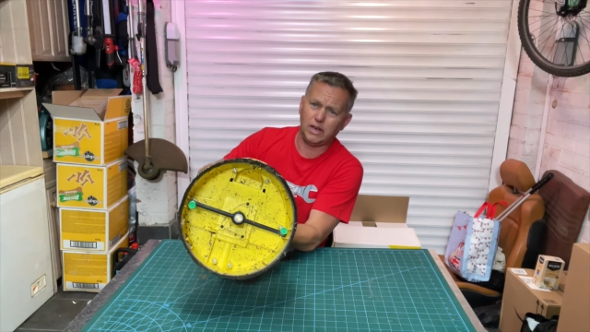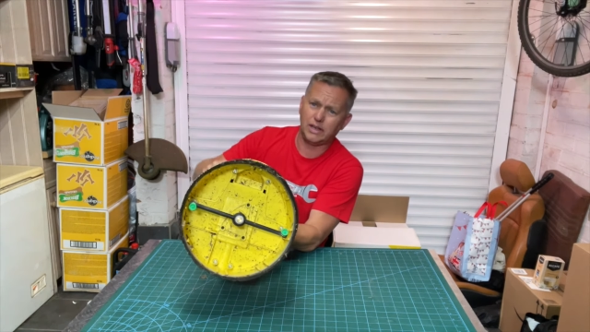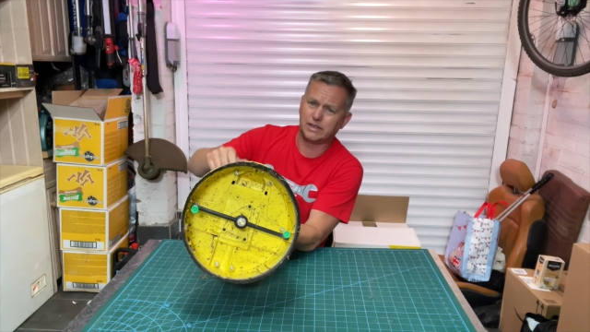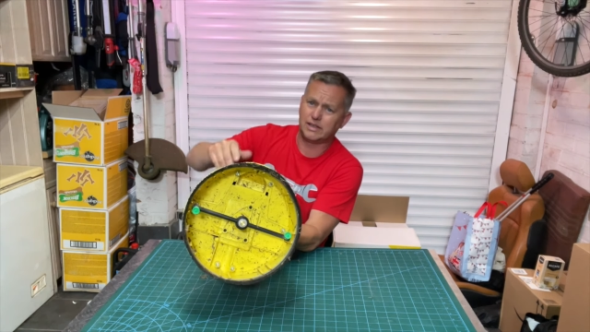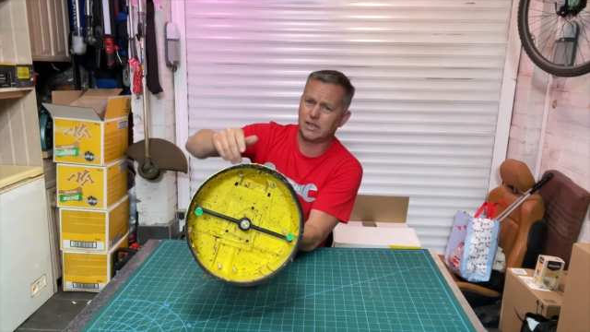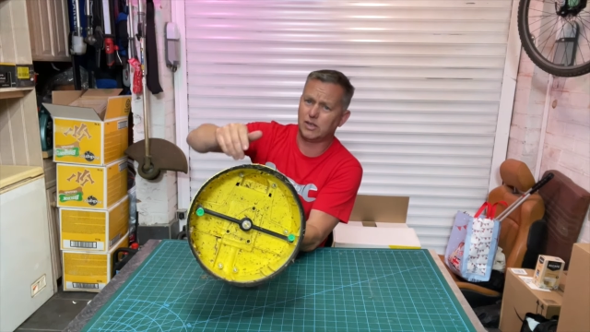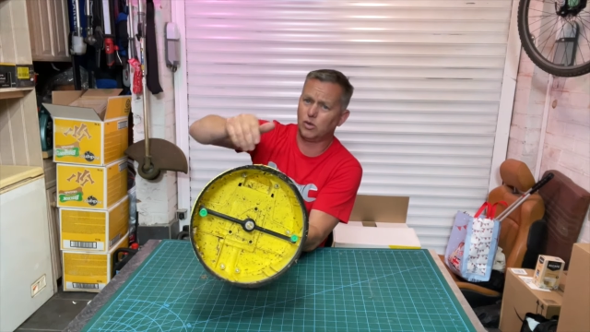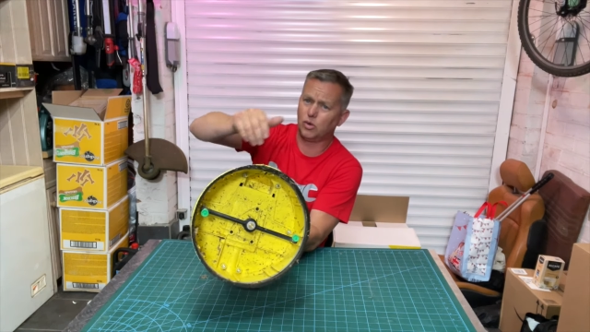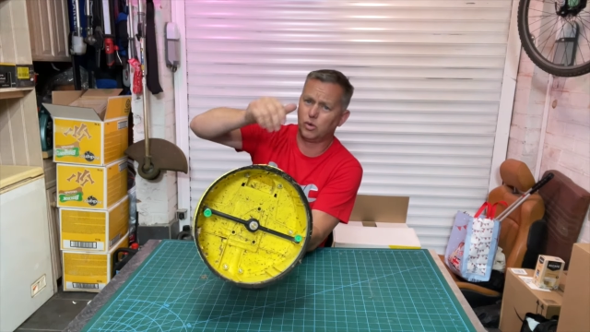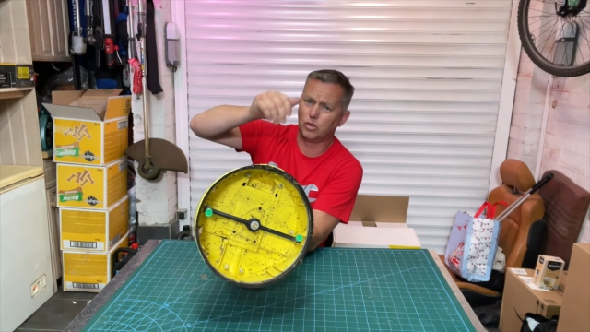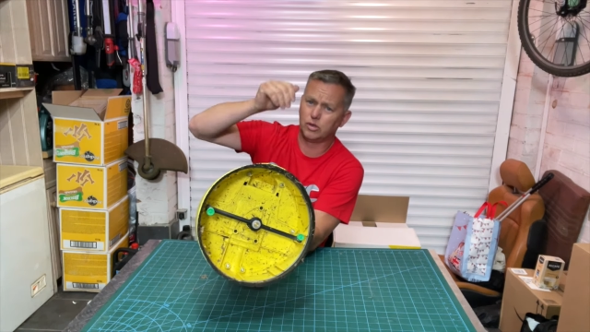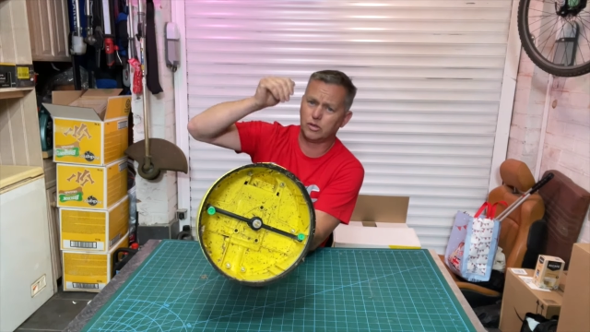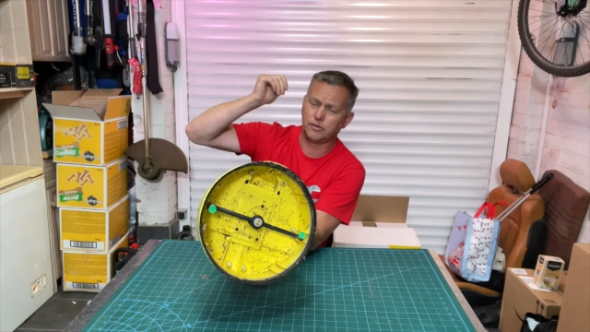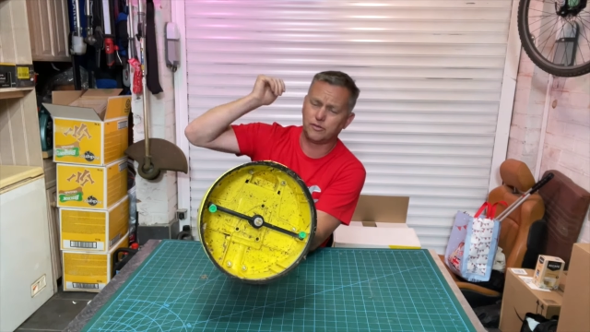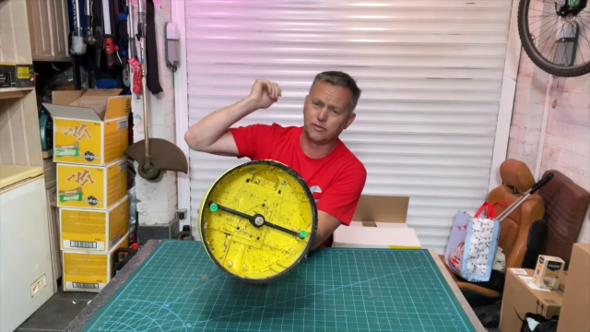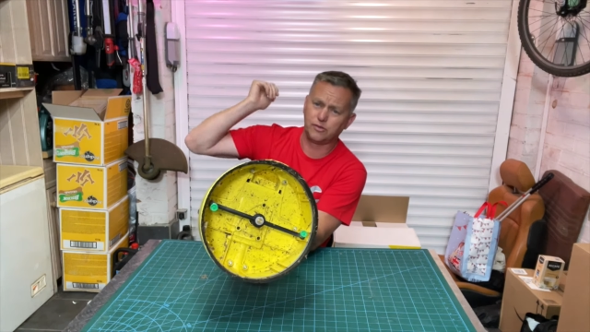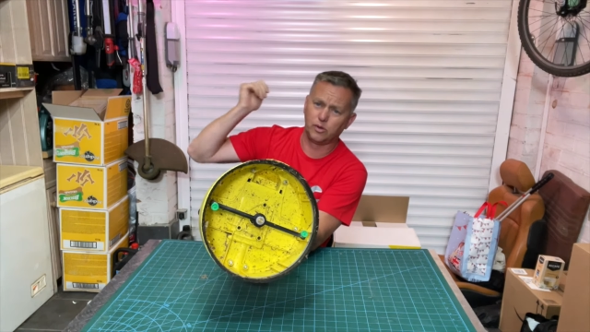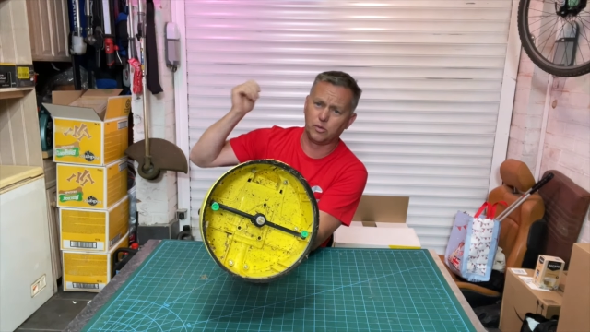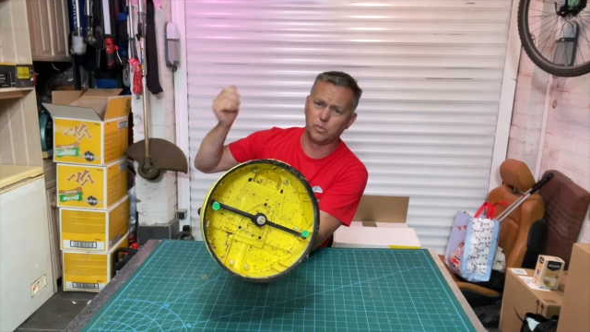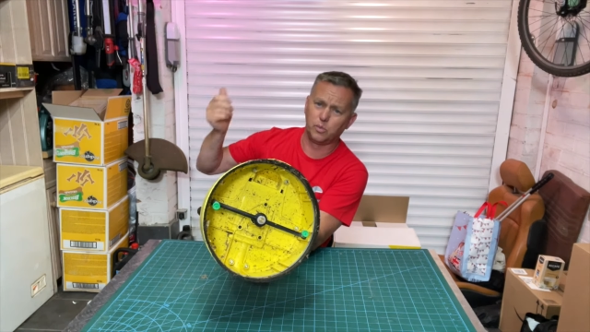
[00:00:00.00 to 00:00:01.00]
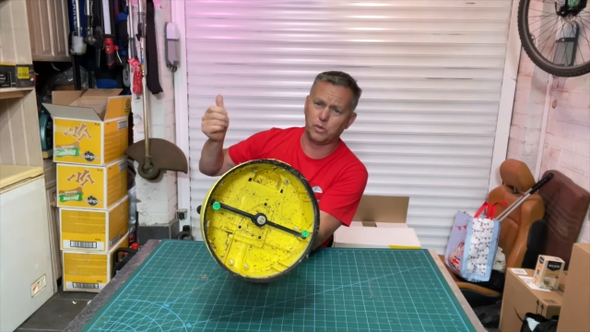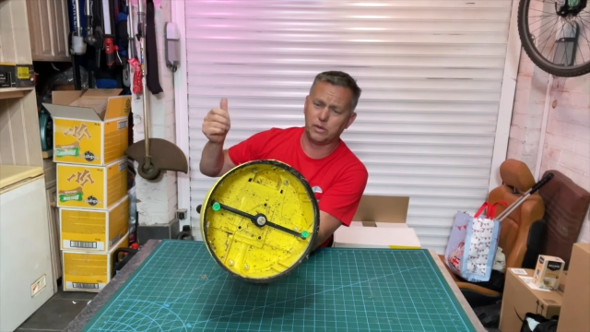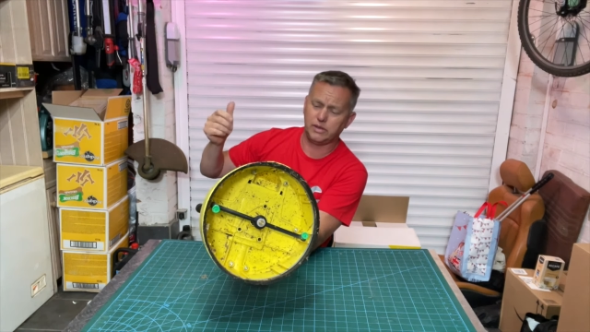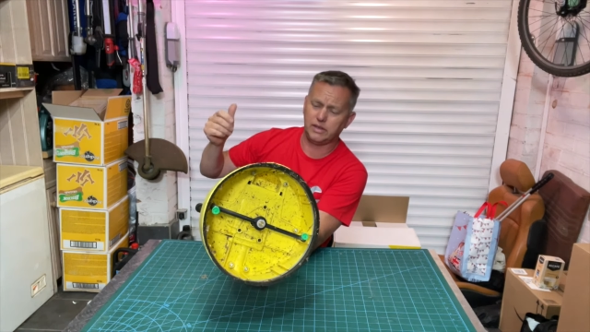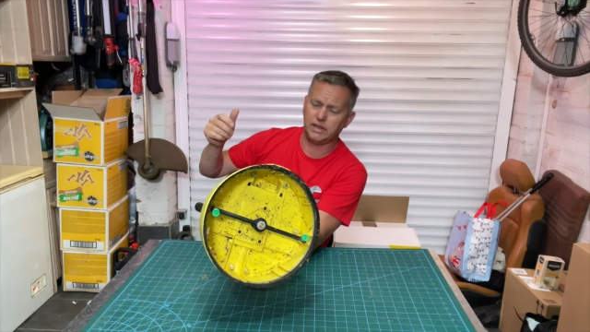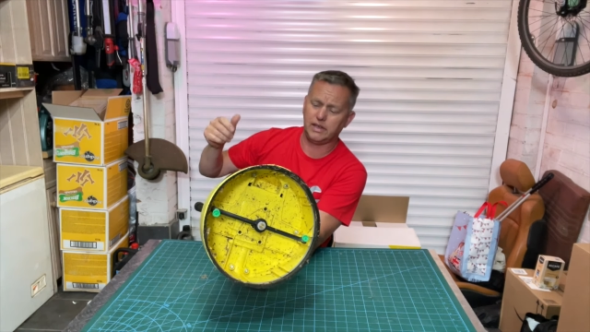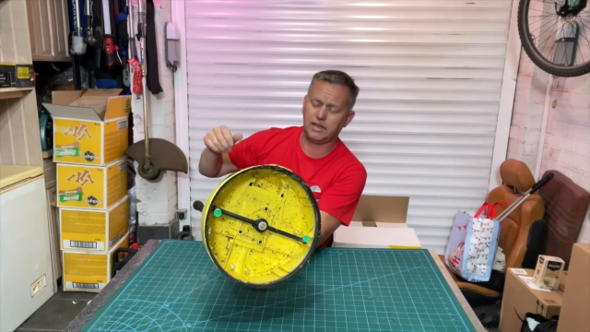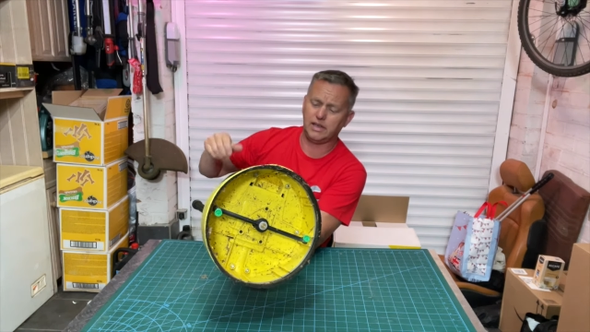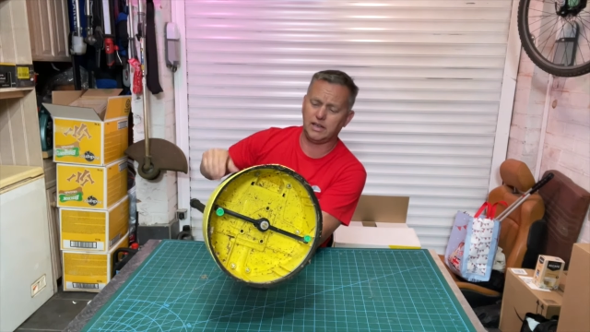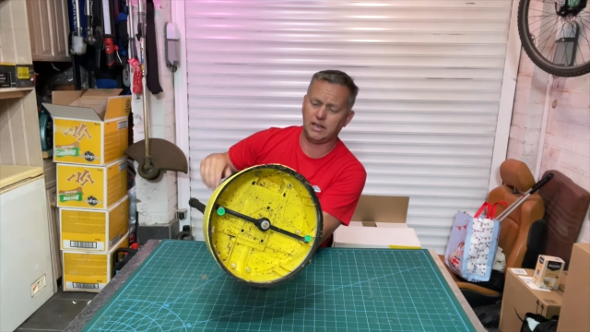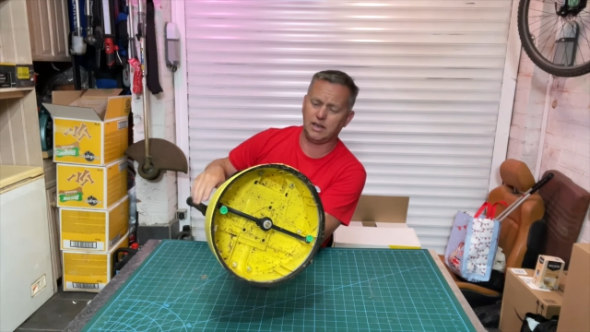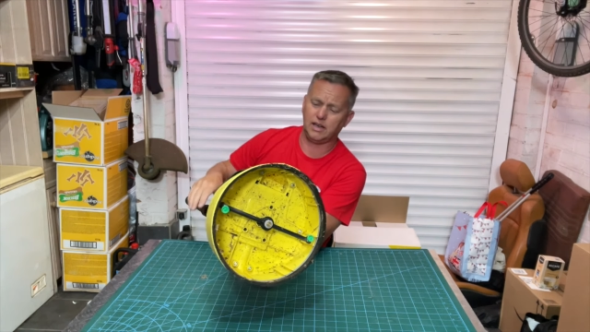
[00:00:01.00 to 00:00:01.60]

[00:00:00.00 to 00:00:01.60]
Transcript: I did all of the front with it.